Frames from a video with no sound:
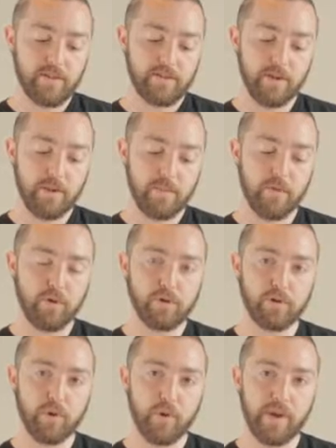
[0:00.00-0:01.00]
this finger
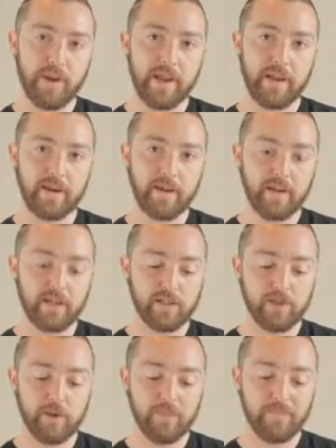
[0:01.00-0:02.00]
pulls the coin in like
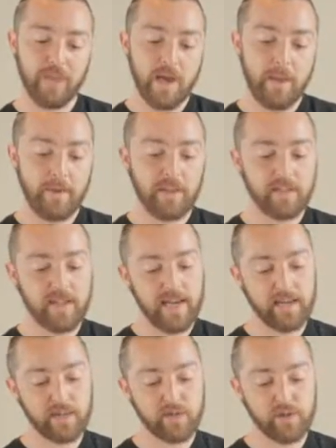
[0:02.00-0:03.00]
so. Because the
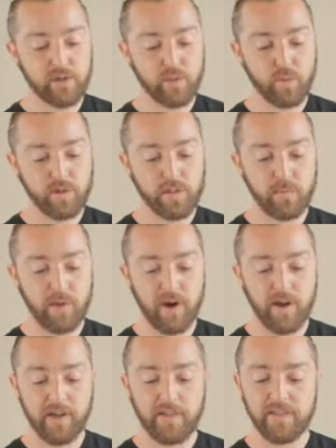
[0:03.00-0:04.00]
hand is turned towards the
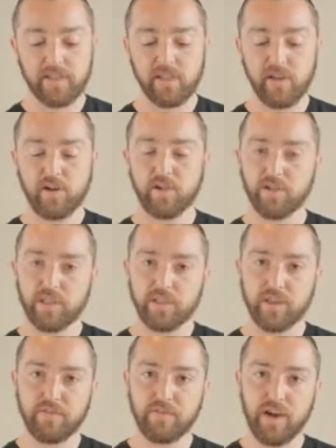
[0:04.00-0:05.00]
body, this knuckle does
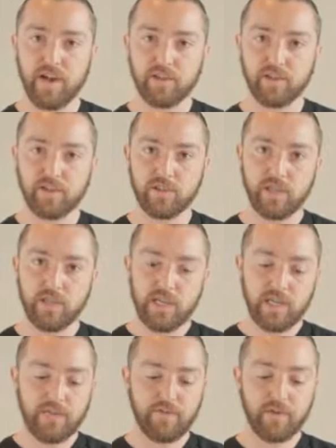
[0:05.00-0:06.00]
not flash.
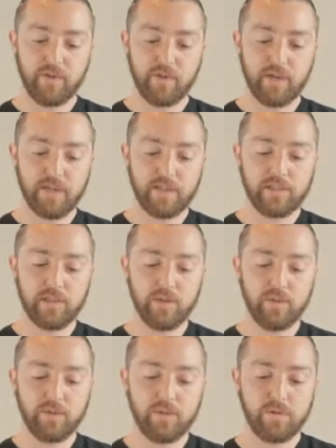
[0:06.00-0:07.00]
If you do like
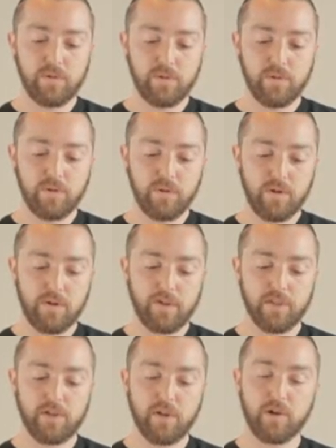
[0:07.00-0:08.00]
so,
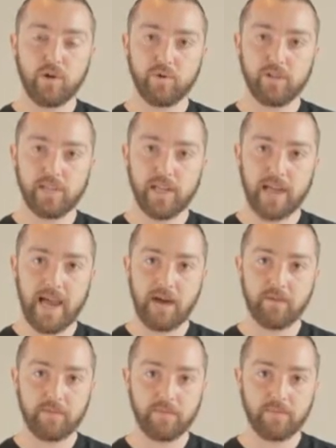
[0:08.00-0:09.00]
this knuckle will stick
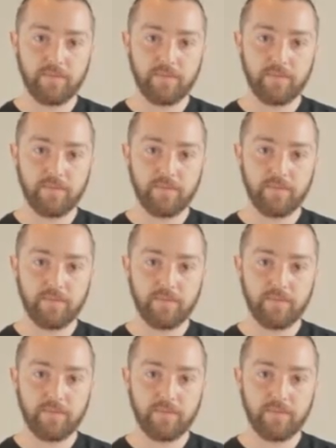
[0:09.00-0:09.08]
out.